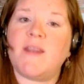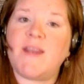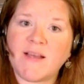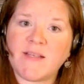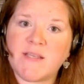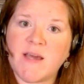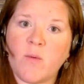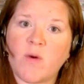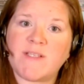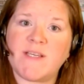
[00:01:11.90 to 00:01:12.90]
The next thing I
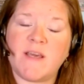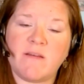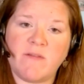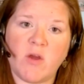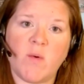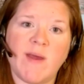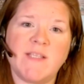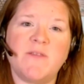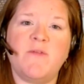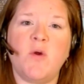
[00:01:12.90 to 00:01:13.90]
want to give you
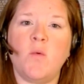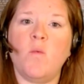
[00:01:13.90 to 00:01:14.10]
is a few